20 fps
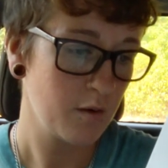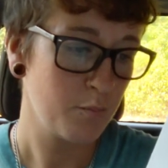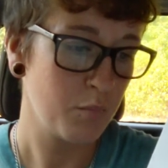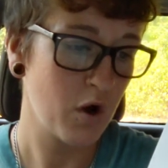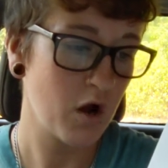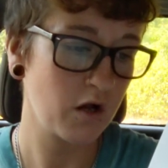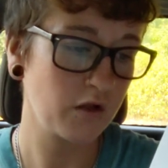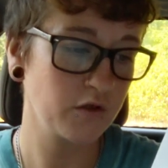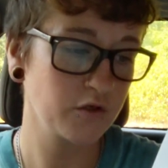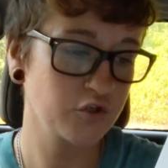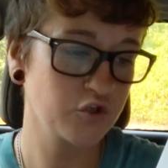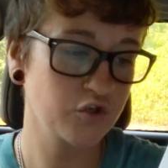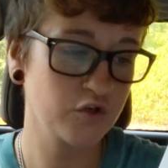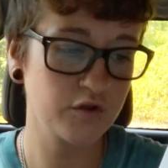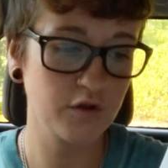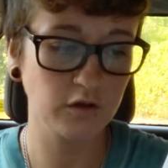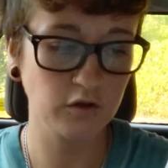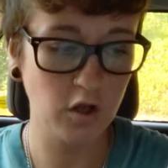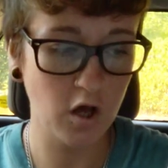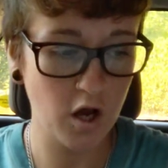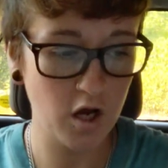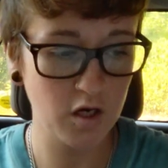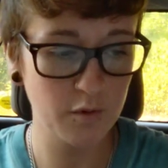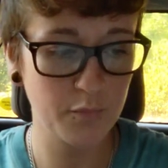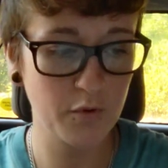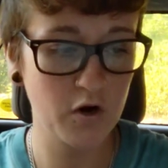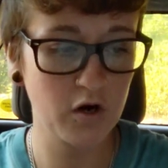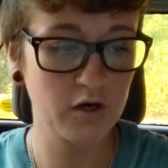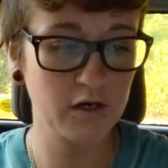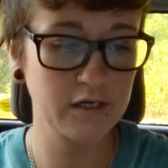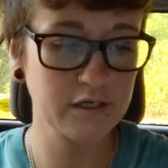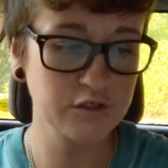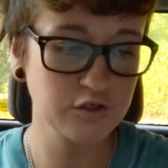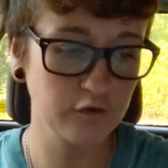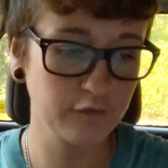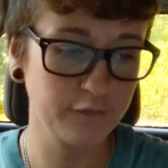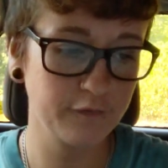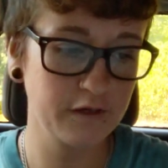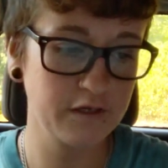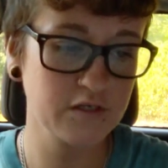Polished the lock bar
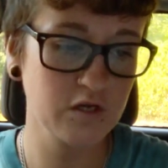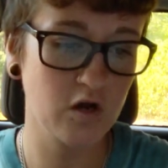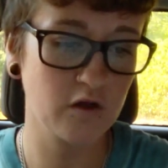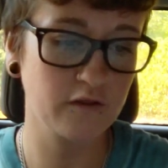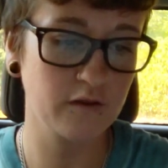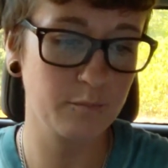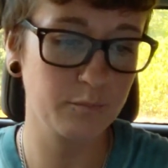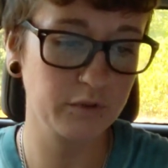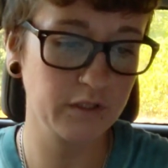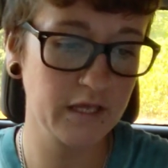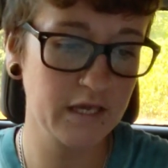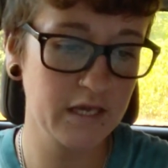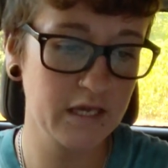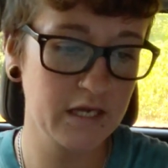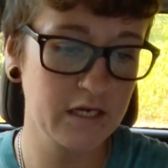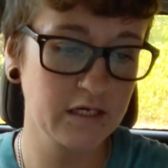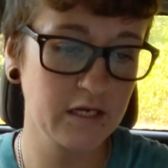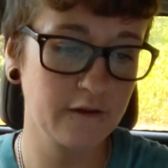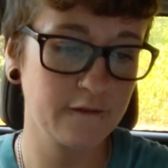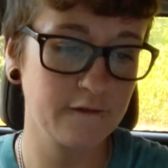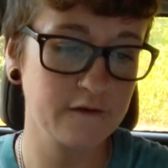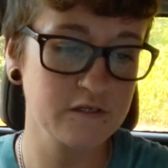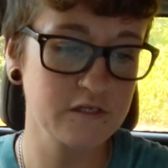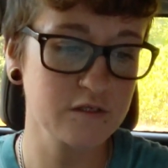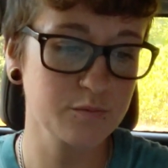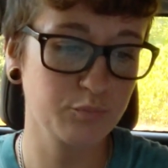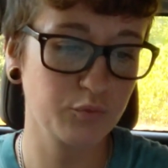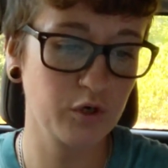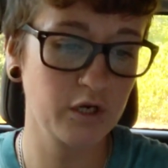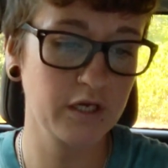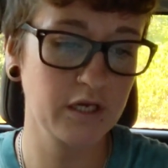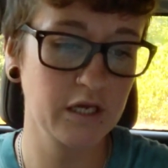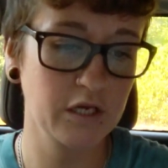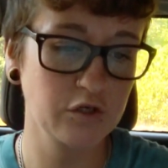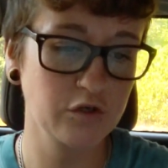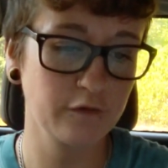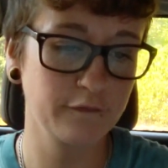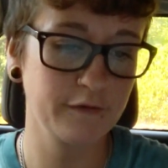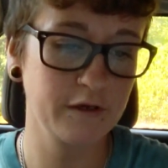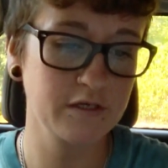interface on the blade and the spring
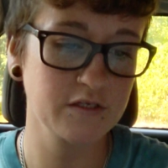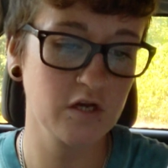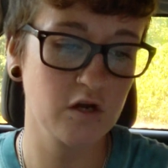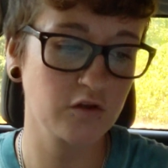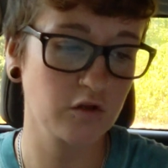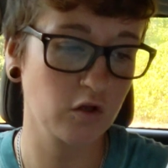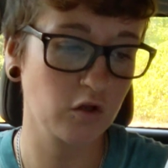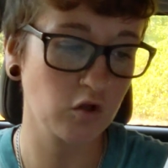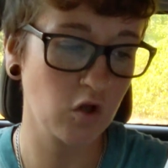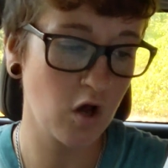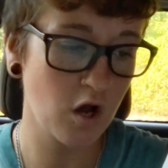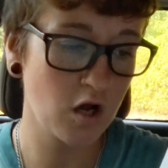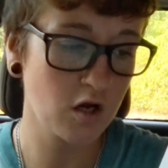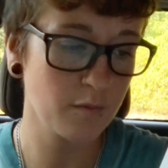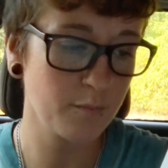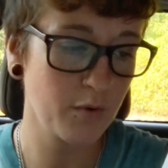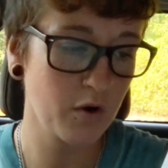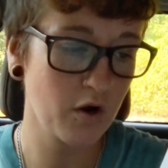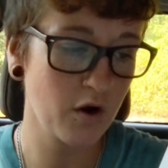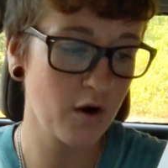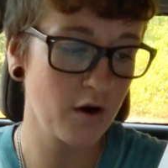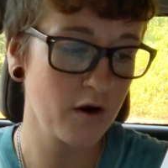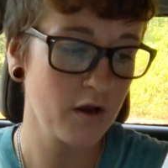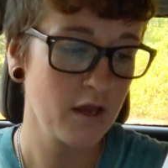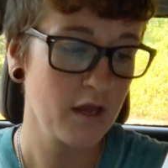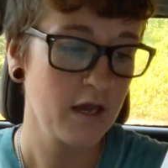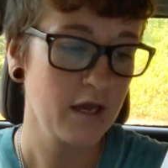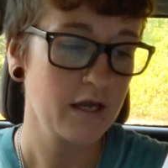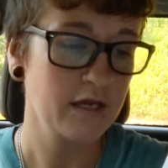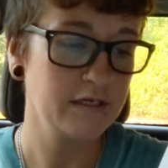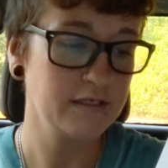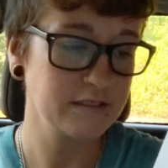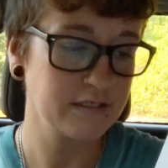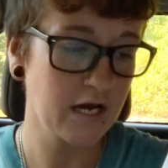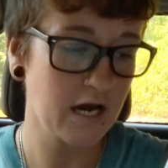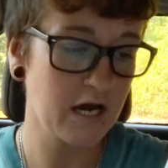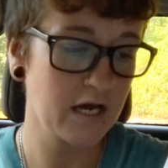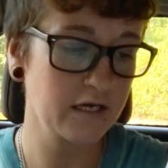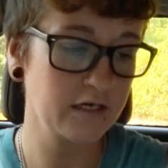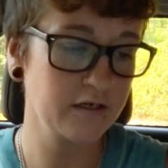interface on the lock bar and
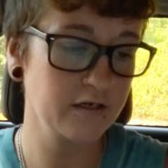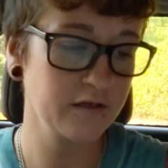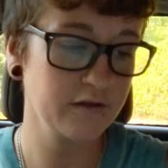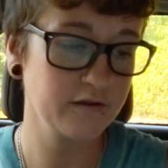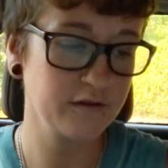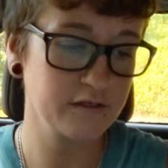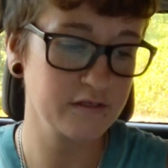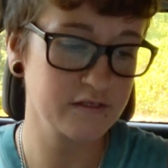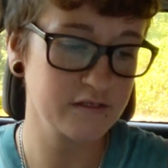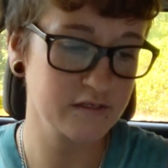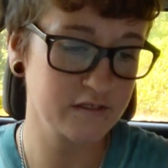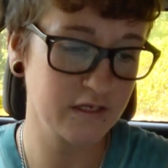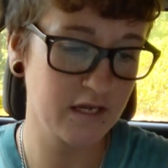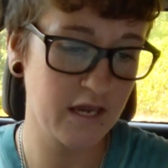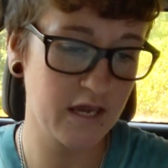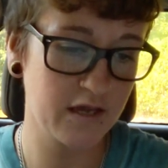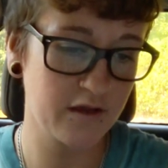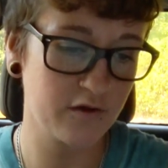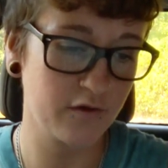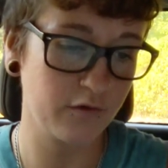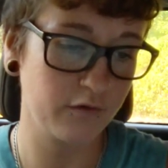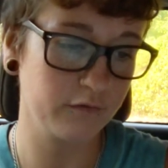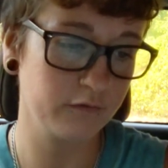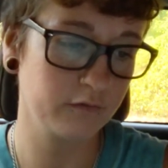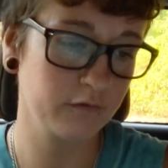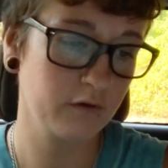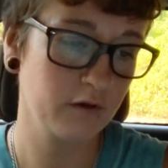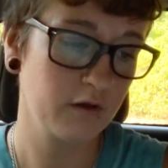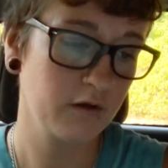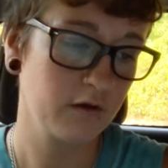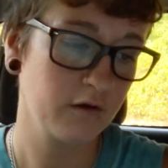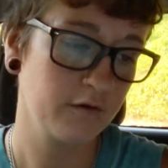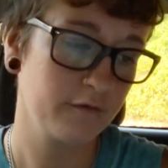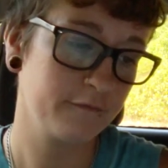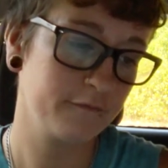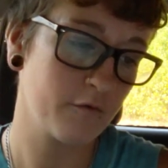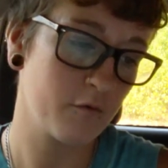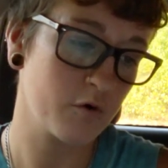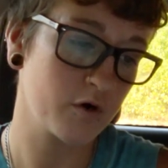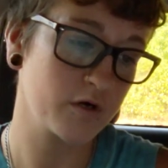dyed the scales
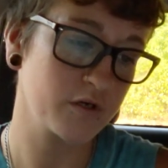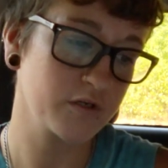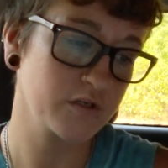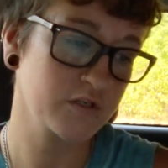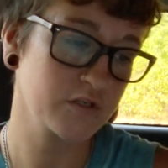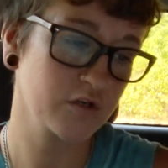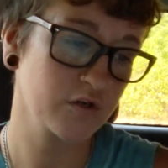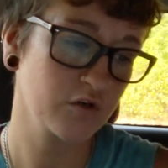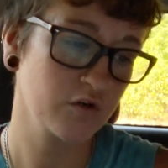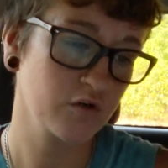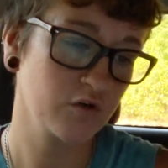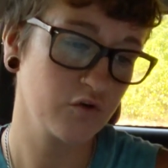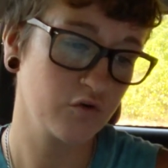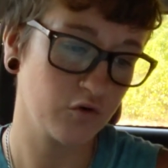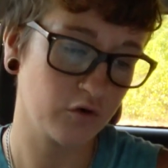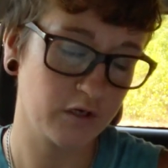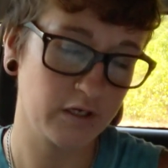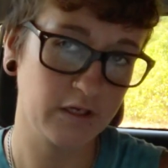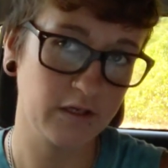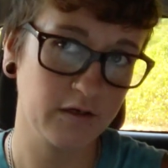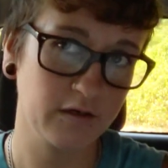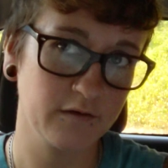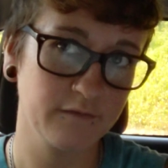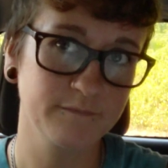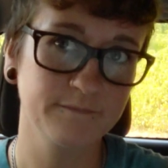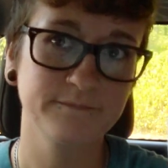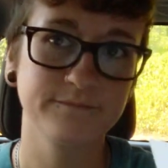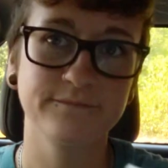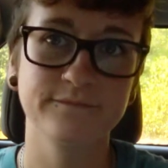forest green.